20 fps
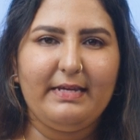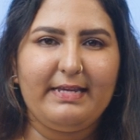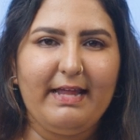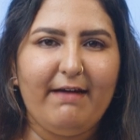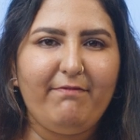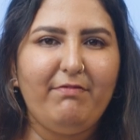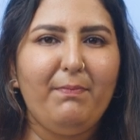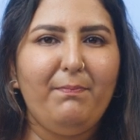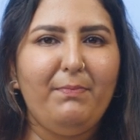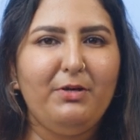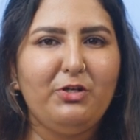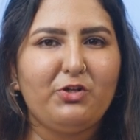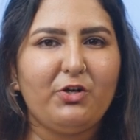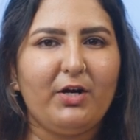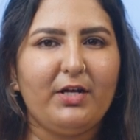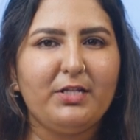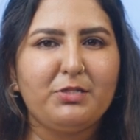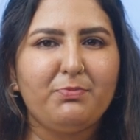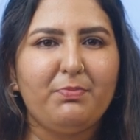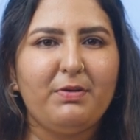developing
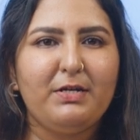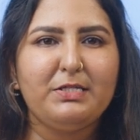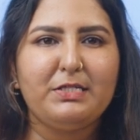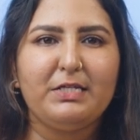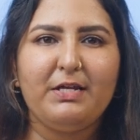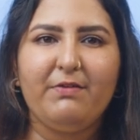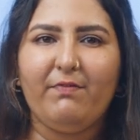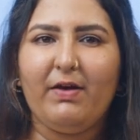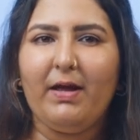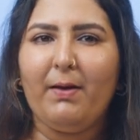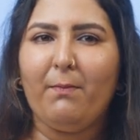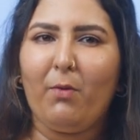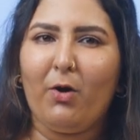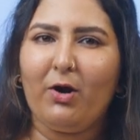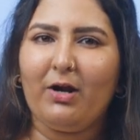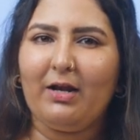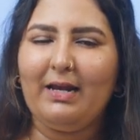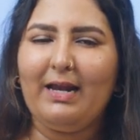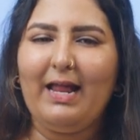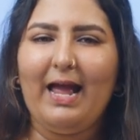transparency via
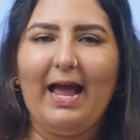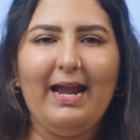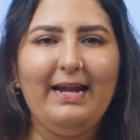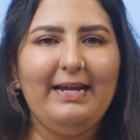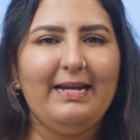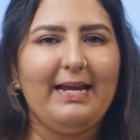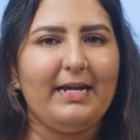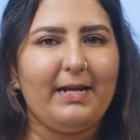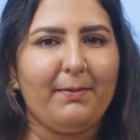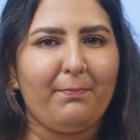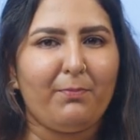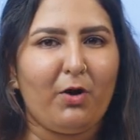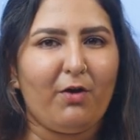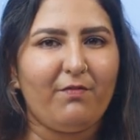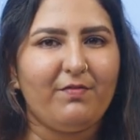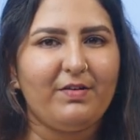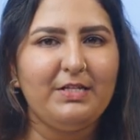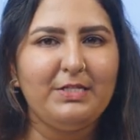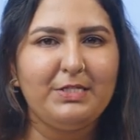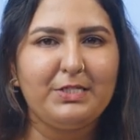model and data
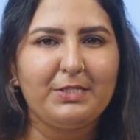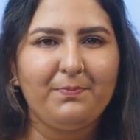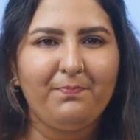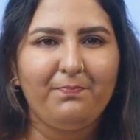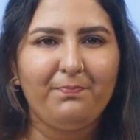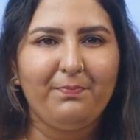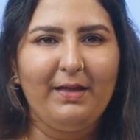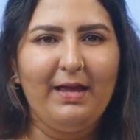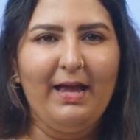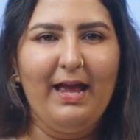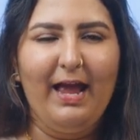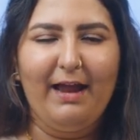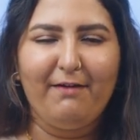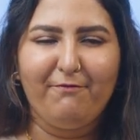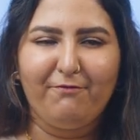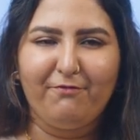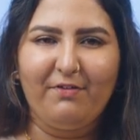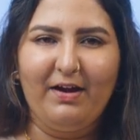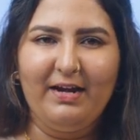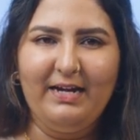provenance,
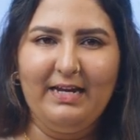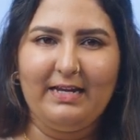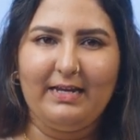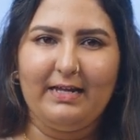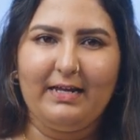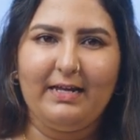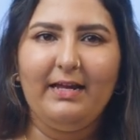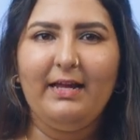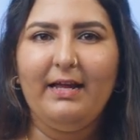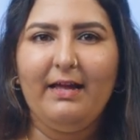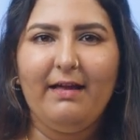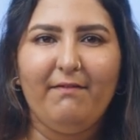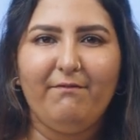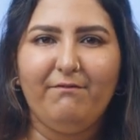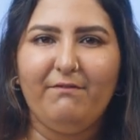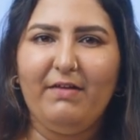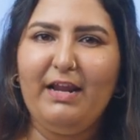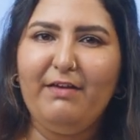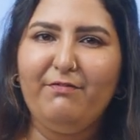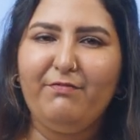and finally,
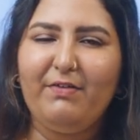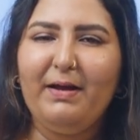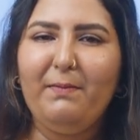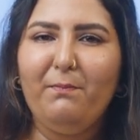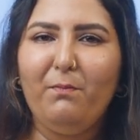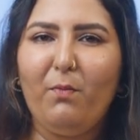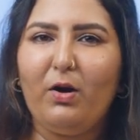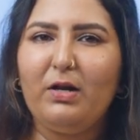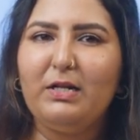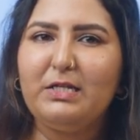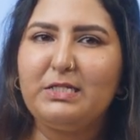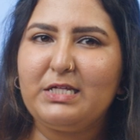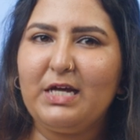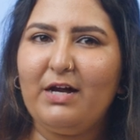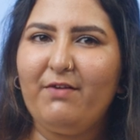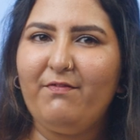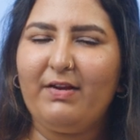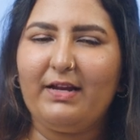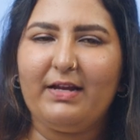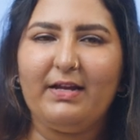verified model
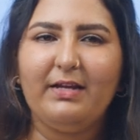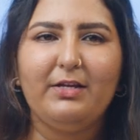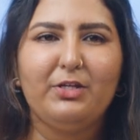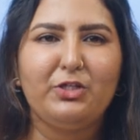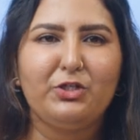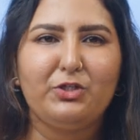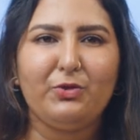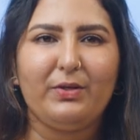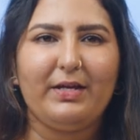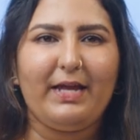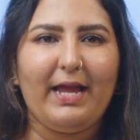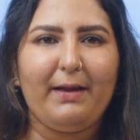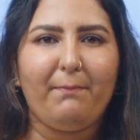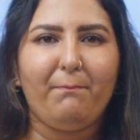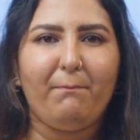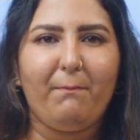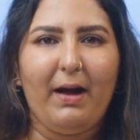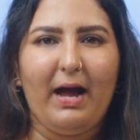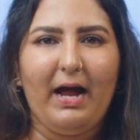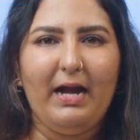serving to
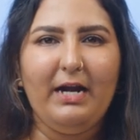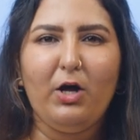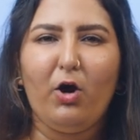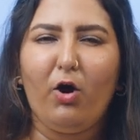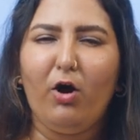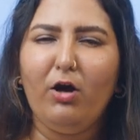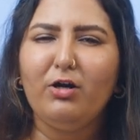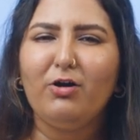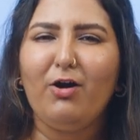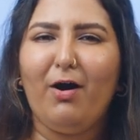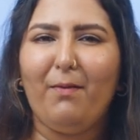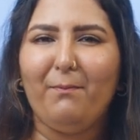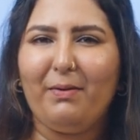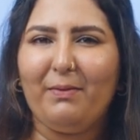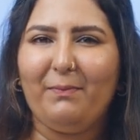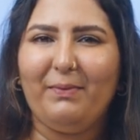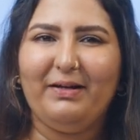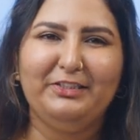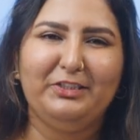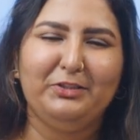gate bad or
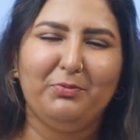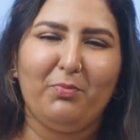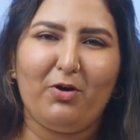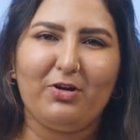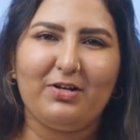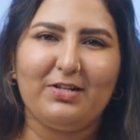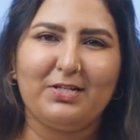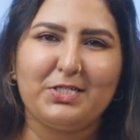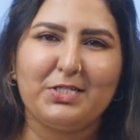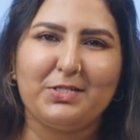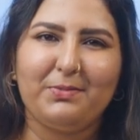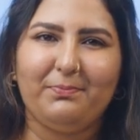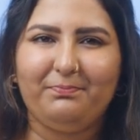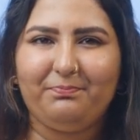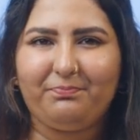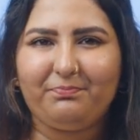compromised models.